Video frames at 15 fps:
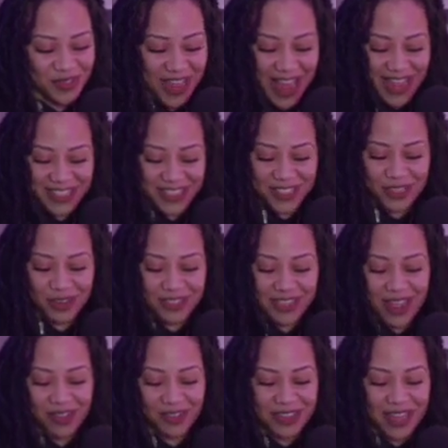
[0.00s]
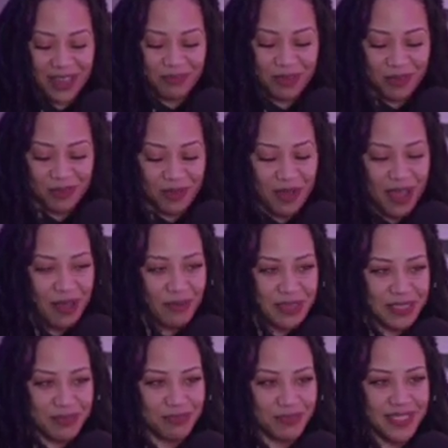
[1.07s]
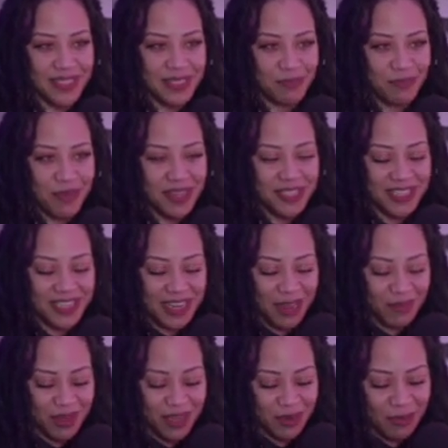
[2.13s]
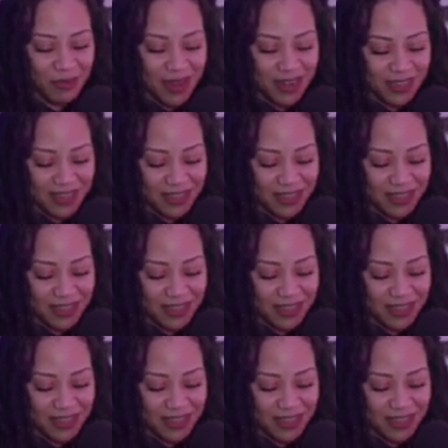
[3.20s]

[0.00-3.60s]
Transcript: just told you I don't like people, especially not me and nobody.